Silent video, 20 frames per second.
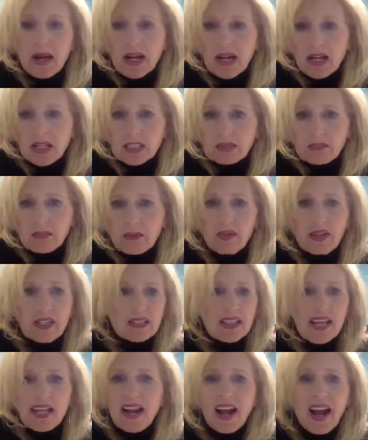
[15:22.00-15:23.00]
customer
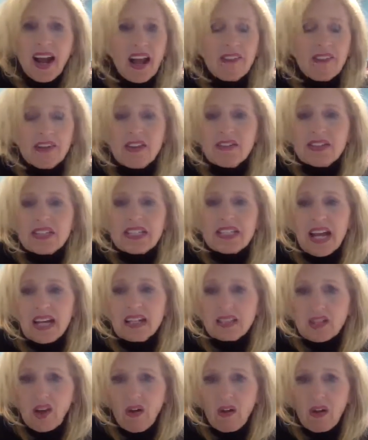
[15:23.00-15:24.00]
list, and I haven't even
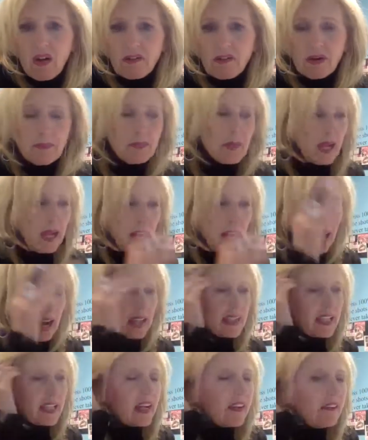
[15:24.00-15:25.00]
texted all of them.
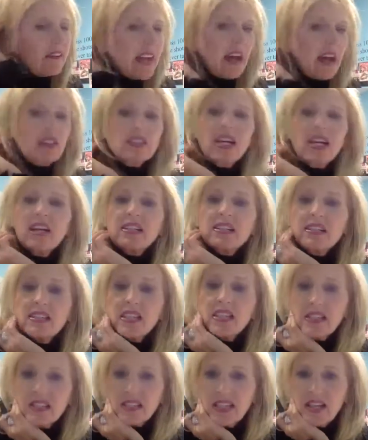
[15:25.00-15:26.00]
I think I've now texted
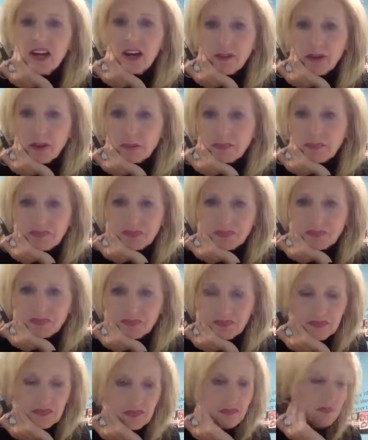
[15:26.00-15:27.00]
60 of them.
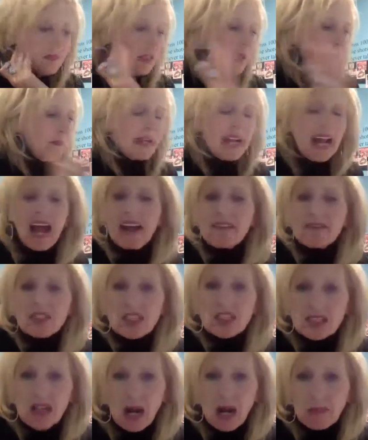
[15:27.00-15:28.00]
But I have to
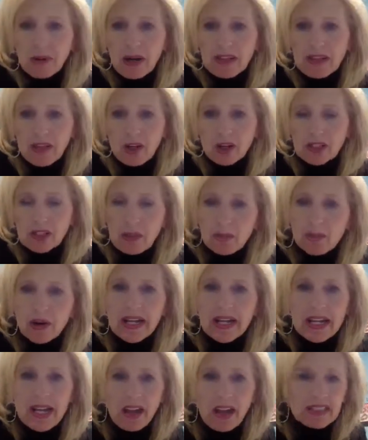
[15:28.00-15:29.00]
stop right there because I'm
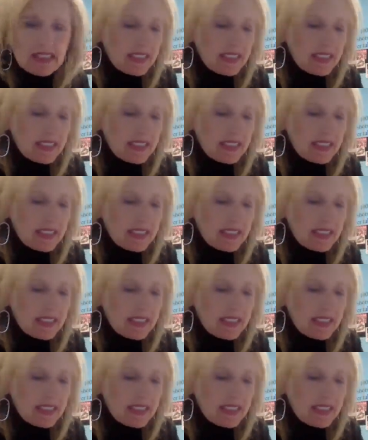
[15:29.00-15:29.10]
running out of